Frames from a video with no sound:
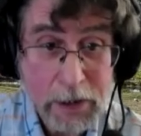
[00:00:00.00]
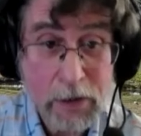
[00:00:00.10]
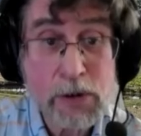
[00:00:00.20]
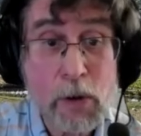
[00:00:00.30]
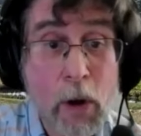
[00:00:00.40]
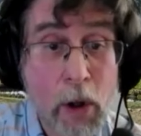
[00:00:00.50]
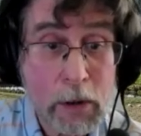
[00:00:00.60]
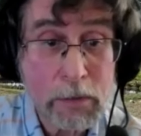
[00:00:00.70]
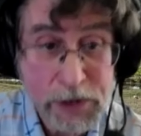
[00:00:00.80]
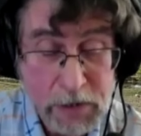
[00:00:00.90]
Those are
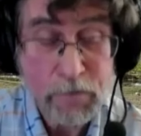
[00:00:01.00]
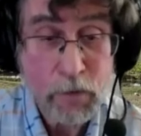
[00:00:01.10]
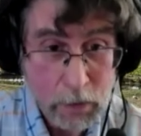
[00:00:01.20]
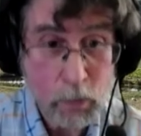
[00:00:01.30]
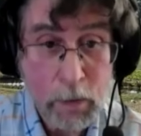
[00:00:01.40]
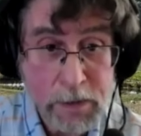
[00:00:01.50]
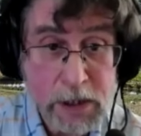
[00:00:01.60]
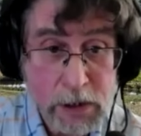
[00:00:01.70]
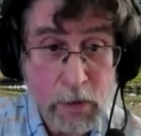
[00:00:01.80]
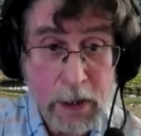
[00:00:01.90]
all C4 warm
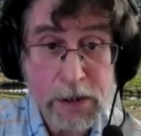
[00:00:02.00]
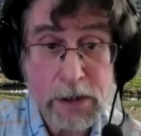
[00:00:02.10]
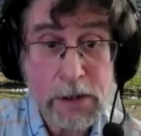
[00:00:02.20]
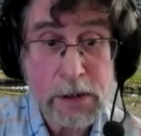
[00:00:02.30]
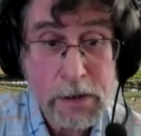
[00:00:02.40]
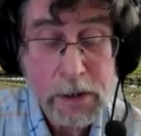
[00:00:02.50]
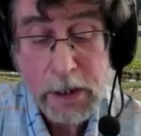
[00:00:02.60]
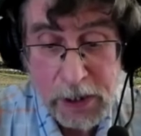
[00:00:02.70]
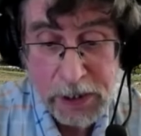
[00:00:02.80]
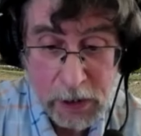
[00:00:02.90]
season grasses.
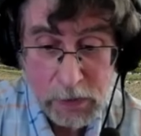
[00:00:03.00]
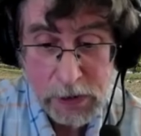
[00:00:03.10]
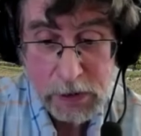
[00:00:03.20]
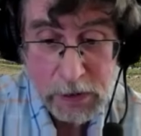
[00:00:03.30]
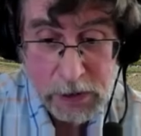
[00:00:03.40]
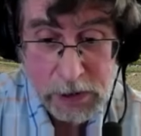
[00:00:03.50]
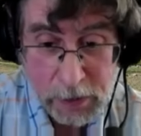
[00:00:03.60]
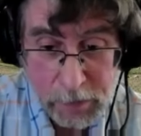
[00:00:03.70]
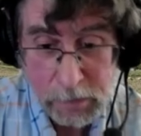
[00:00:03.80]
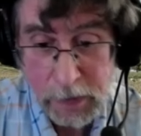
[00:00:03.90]
The thing was,
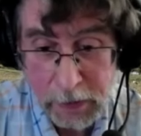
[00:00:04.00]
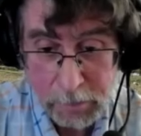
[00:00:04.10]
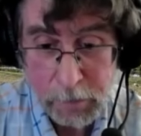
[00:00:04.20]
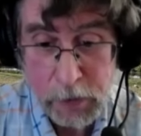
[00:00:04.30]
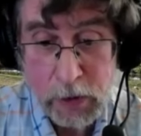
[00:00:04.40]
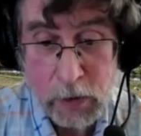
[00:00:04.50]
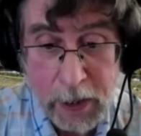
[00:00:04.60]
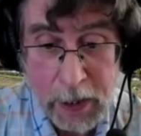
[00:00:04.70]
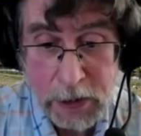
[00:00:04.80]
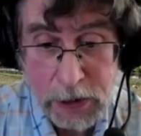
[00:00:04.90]
some of them, like Bermuda
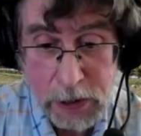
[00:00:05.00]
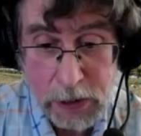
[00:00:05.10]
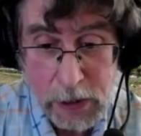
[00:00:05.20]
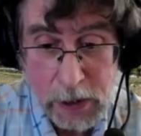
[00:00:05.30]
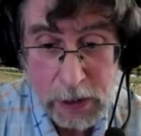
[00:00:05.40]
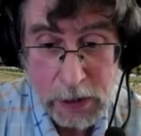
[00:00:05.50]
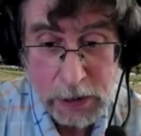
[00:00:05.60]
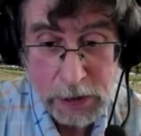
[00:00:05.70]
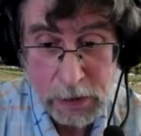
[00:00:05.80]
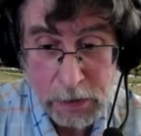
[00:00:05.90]
grass,
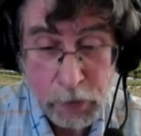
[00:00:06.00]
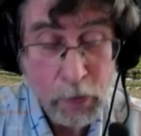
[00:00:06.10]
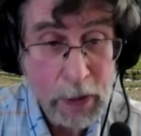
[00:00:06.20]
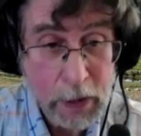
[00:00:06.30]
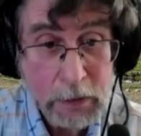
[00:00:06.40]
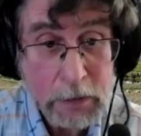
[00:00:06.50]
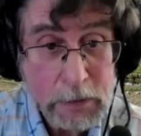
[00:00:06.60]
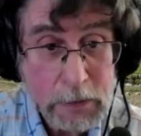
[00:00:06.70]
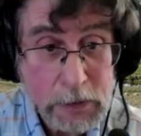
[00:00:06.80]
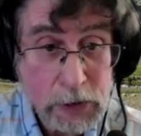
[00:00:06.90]
is a perennial.
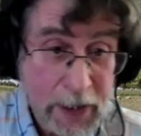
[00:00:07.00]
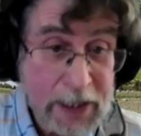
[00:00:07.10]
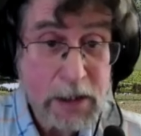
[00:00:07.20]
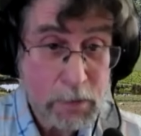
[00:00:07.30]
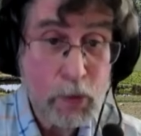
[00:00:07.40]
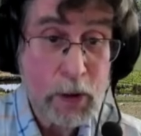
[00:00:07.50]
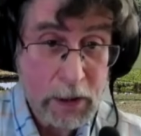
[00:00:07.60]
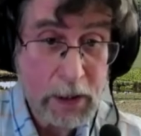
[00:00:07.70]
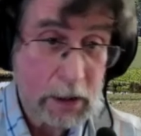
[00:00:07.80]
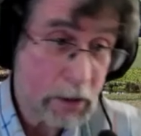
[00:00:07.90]
So that's an
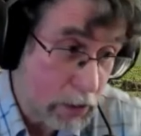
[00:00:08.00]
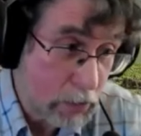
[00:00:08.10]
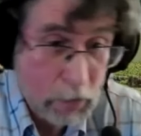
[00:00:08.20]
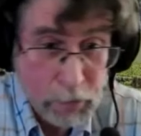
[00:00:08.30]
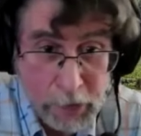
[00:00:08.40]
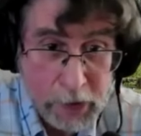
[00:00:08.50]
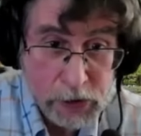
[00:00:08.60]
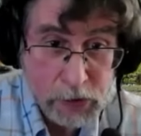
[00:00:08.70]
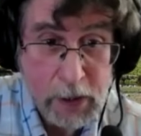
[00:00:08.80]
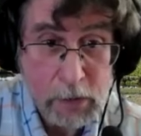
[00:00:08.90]
important thing. You grow
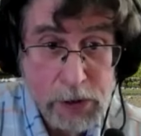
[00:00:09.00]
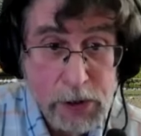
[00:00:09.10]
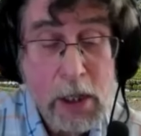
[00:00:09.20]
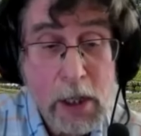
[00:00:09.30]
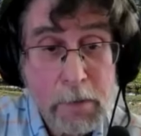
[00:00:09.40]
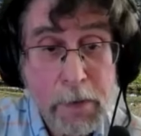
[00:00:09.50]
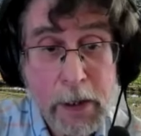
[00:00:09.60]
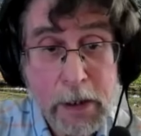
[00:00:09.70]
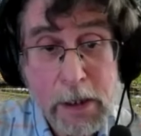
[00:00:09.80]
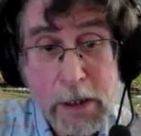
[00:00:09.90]
perennials or annuals.
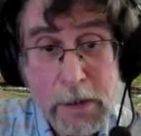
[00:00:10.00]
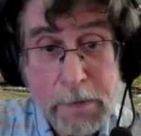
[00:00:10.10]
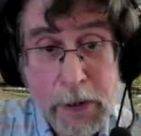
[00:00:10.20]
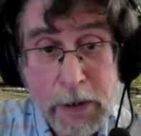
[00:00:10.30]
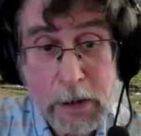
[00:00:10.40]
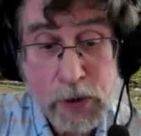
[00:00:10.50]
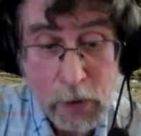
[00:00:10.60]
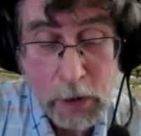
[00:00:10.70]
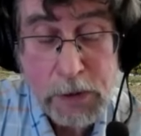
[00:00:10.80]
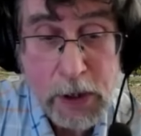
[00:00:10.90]
But
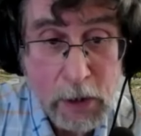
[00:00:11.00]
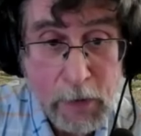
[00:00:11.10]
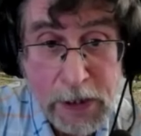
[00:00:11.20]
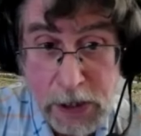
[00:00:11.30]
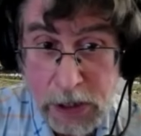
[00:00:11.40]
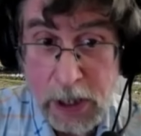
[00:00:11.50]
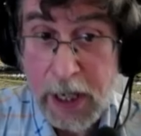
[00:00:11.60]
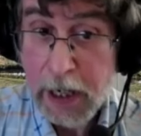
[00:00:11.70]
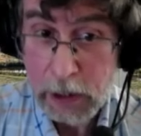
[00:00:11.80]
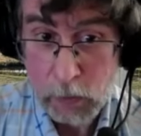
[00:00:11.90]
sorghum Sudan grass is an
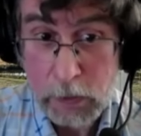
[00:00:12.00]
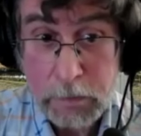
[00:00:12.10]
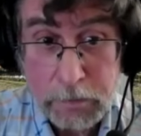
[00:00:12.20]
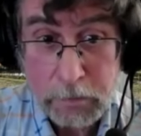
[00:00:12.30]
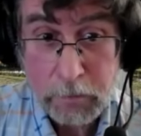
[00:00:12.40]
annual.